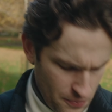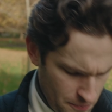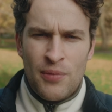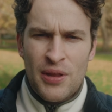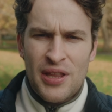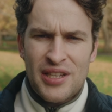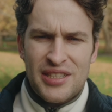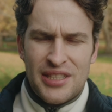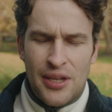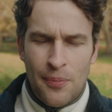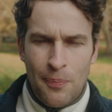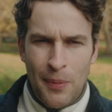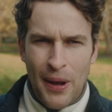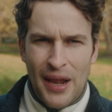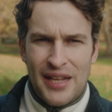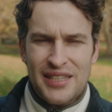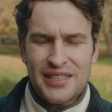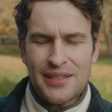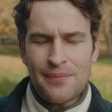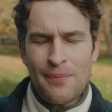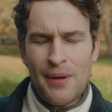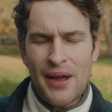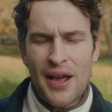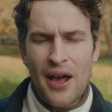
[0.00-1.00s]
But there's a
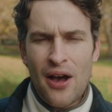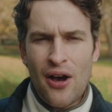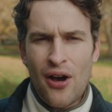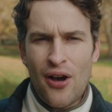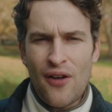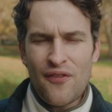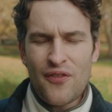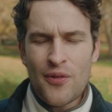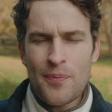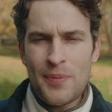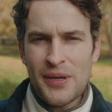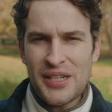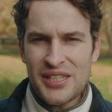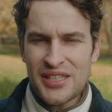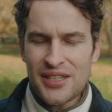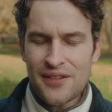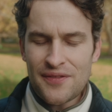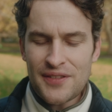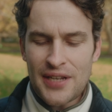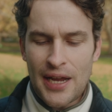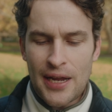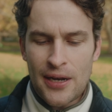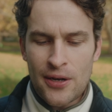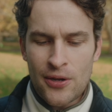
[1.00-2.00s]
place in my heart for pieces of
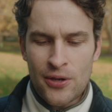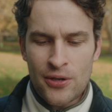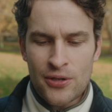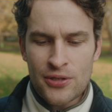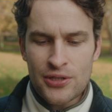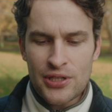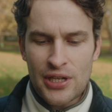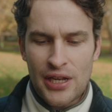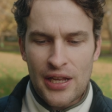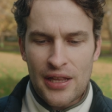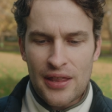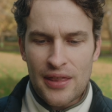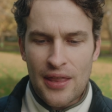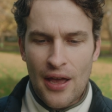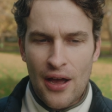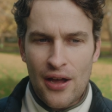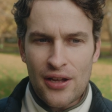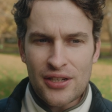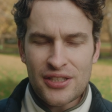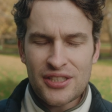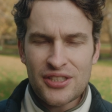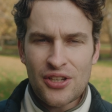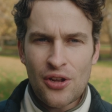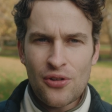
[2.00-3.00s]
technology that
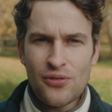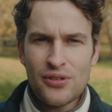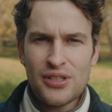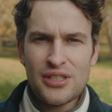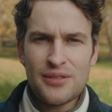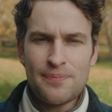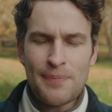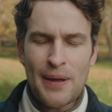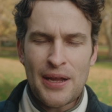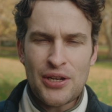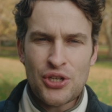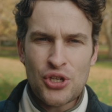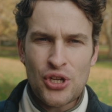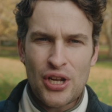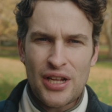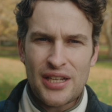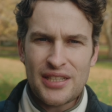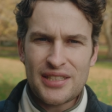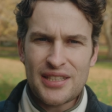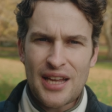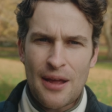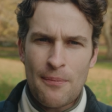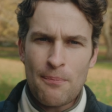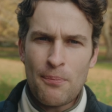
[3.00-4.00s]
are so
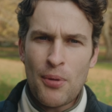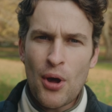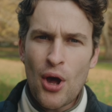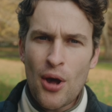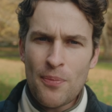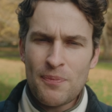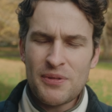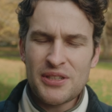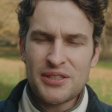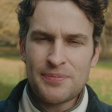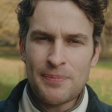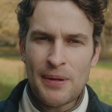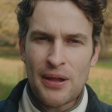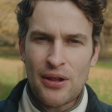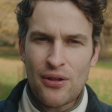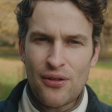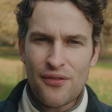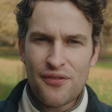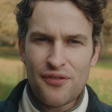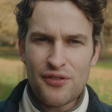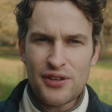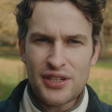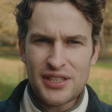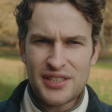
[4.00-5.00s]
specialist and
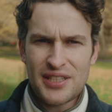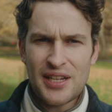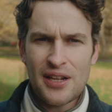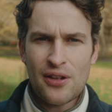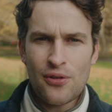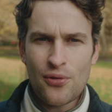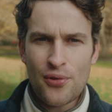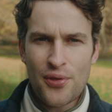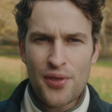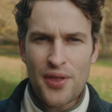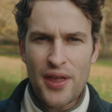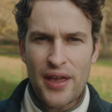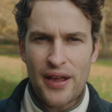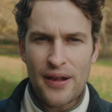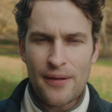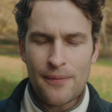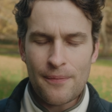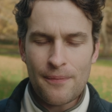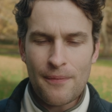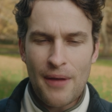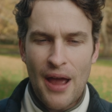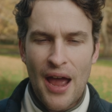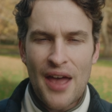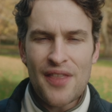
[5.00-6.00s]
purpose-built for a single thing,
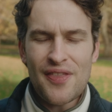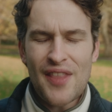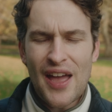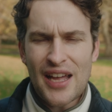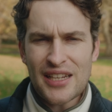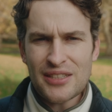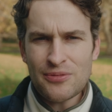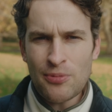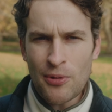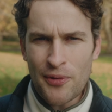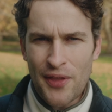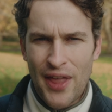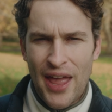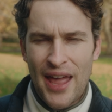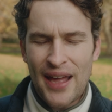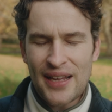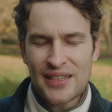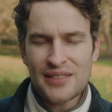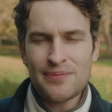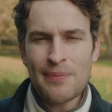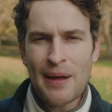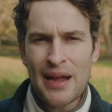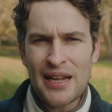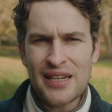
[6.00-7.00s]
and that's what the
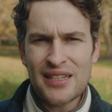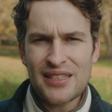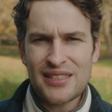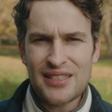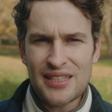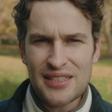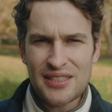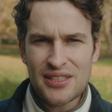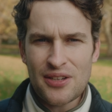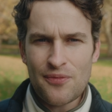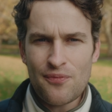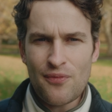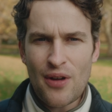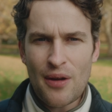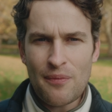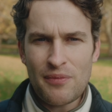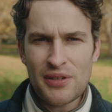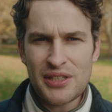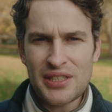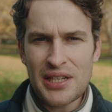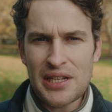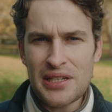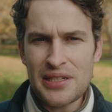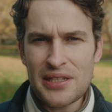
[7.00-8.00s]
XPAN system
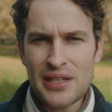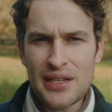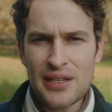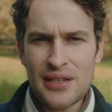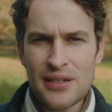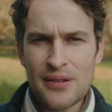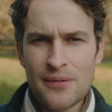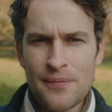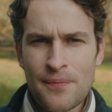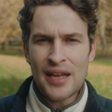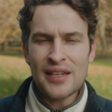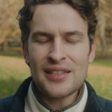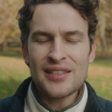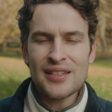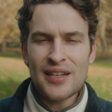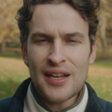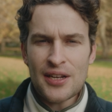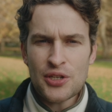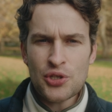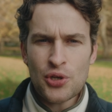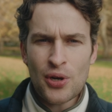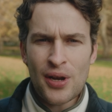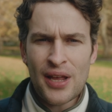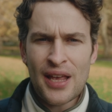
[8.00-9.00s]
represented. It's
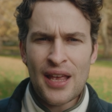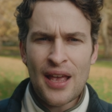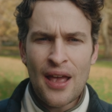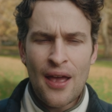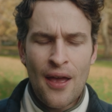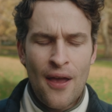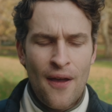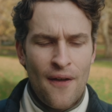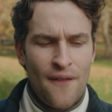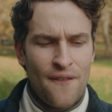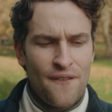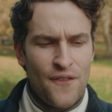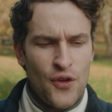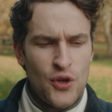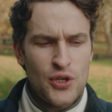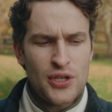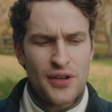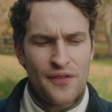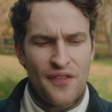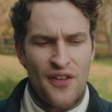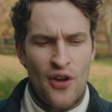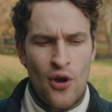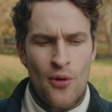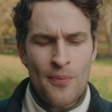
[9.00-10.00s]
literally
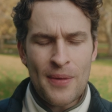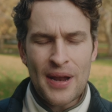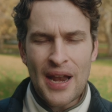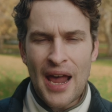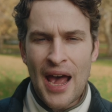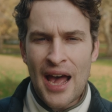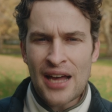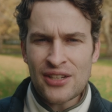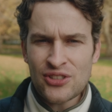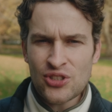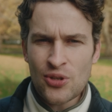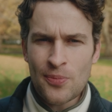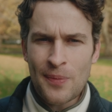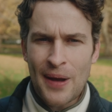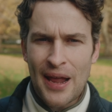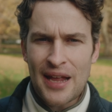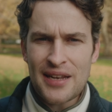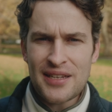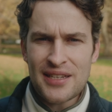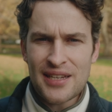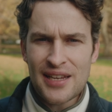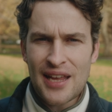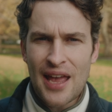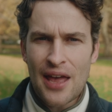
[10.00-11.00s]
Fujifilm and
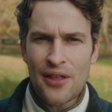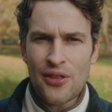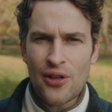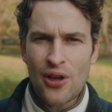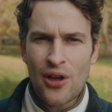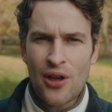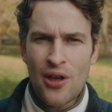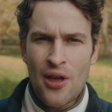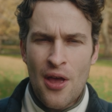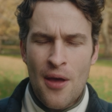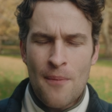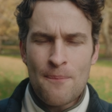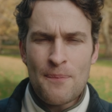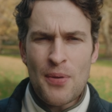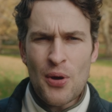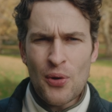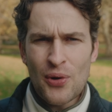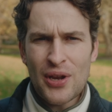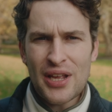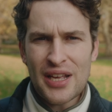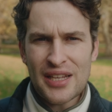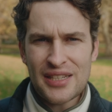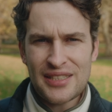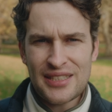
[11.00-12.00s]
Hasselblad together,
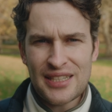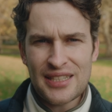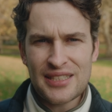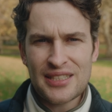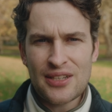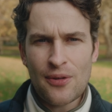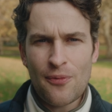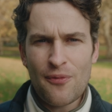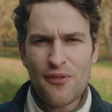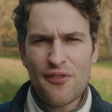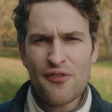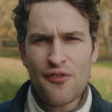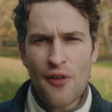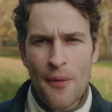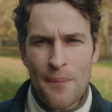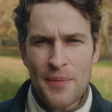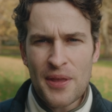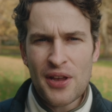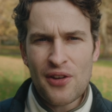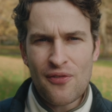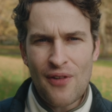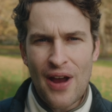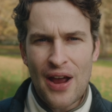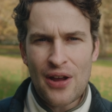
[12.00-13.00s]
building a system from
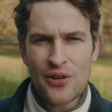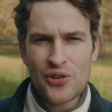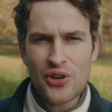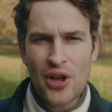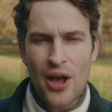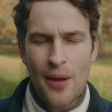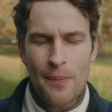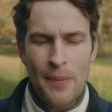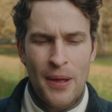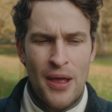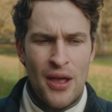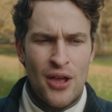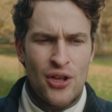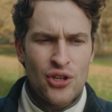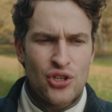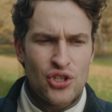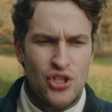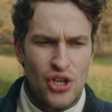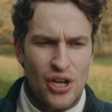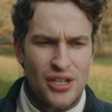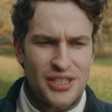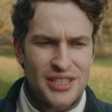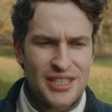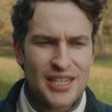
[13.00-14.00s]
the ground up
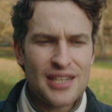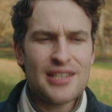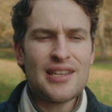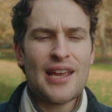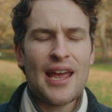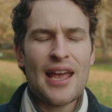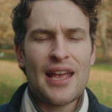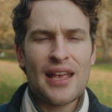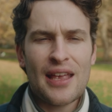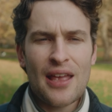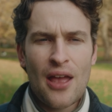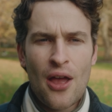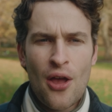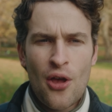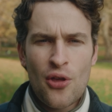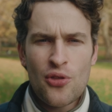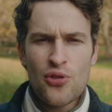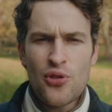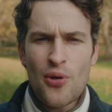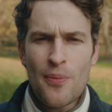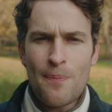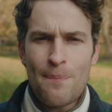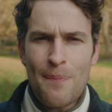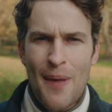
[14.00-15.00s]
just to take
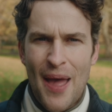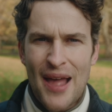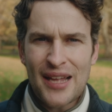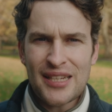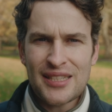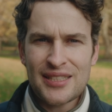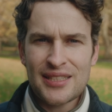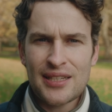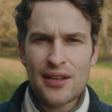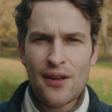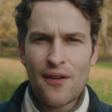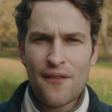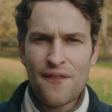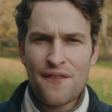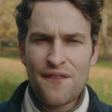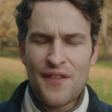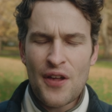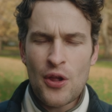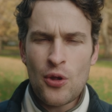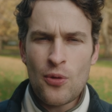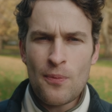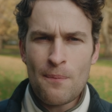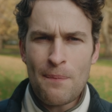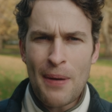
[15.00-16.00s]
the best
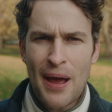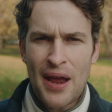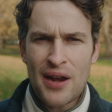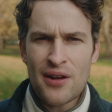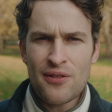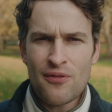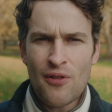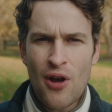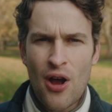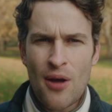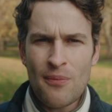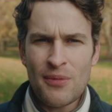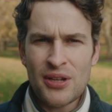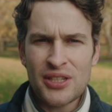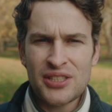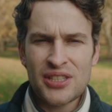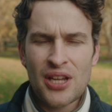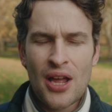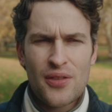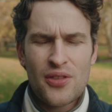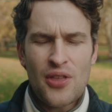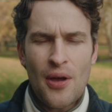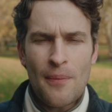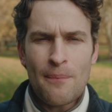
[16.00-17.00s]
film panoramas
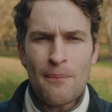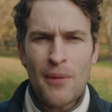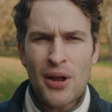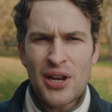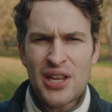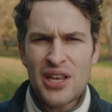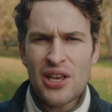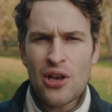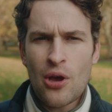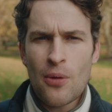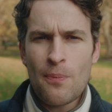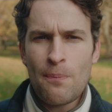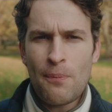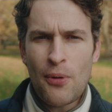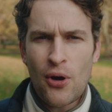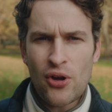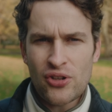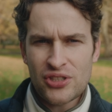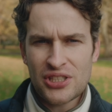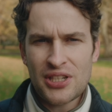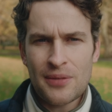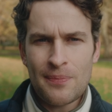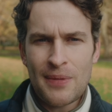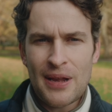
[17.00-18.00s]
that money could
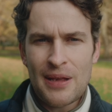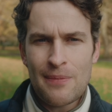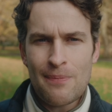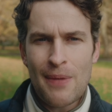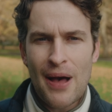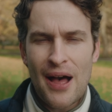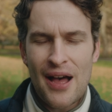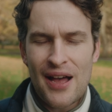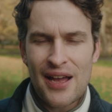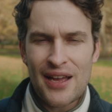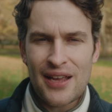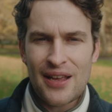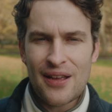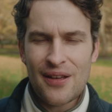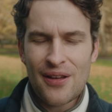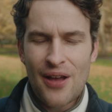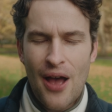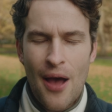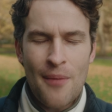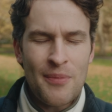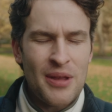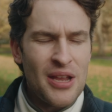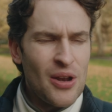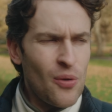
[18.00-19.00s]
possibly buy.
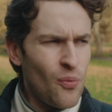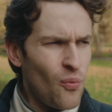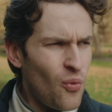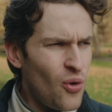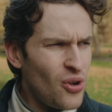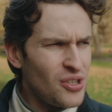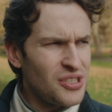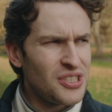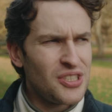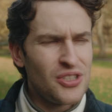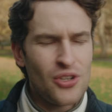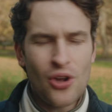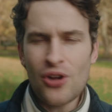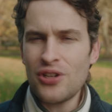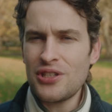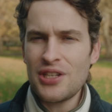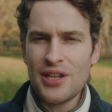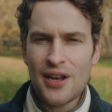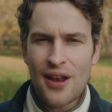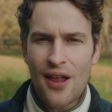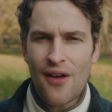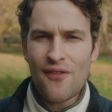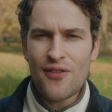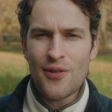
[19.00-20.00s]
I mean, what's not
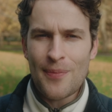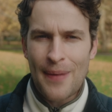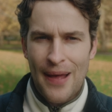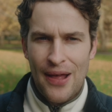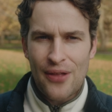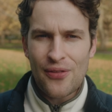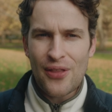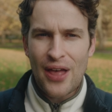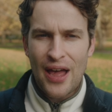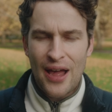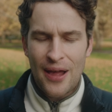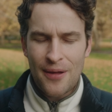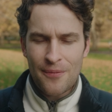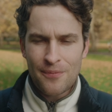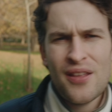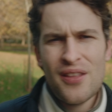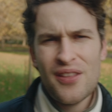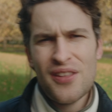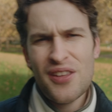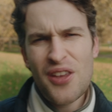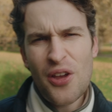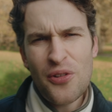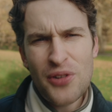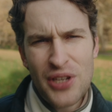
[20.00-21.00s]
to love about that?
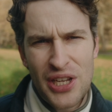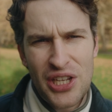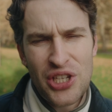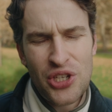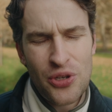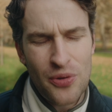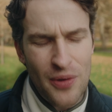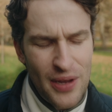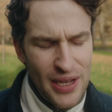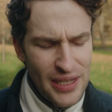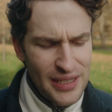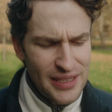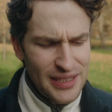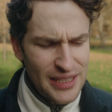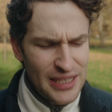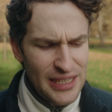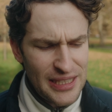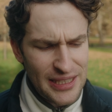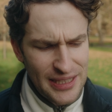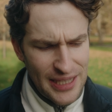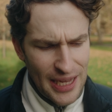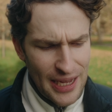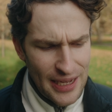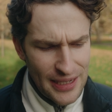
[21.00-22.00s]
The only issue is,
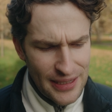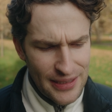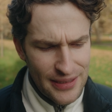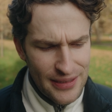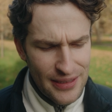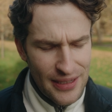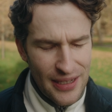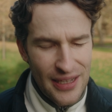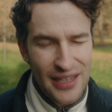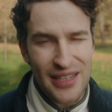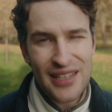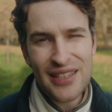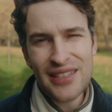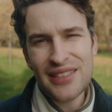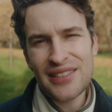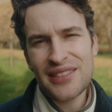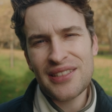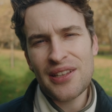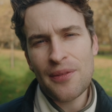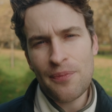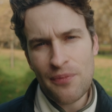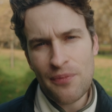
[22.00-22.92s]
these days, is the